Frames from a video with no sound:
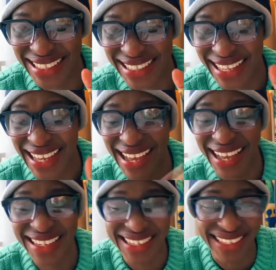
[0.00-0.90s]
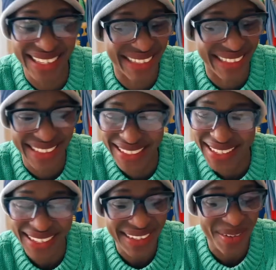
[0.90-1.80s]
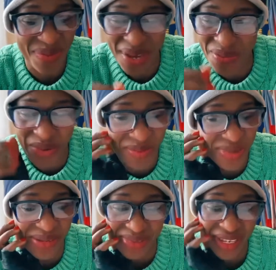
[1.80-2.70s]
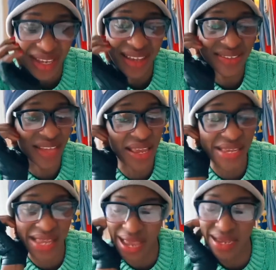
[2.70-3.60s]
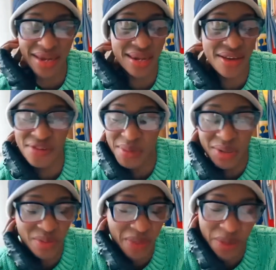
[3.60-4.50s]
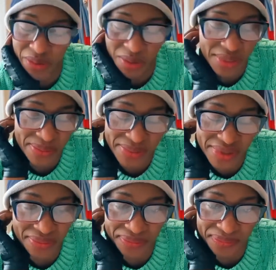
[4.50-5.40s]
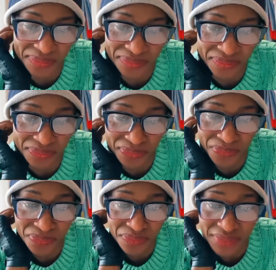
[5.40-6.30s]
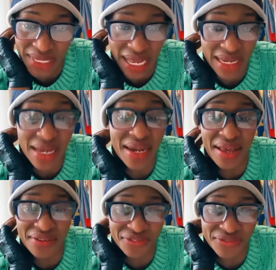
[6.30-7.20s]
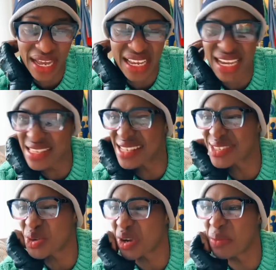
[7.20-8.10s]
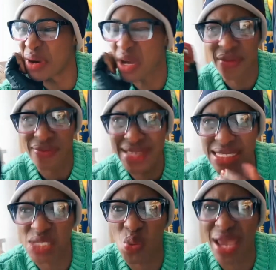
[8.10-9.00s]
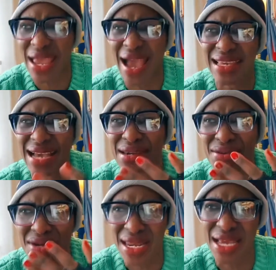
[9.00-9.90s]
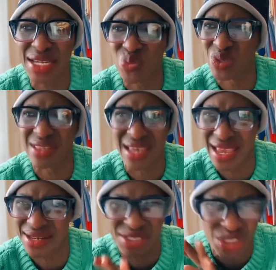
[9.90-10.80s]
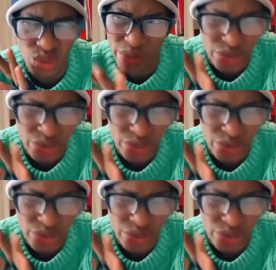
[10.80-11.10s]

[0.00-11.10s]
Aki. My problems. Sahi, I can laugh about my problems. I can laugh. I can just talk about... This is why I can relate with any situation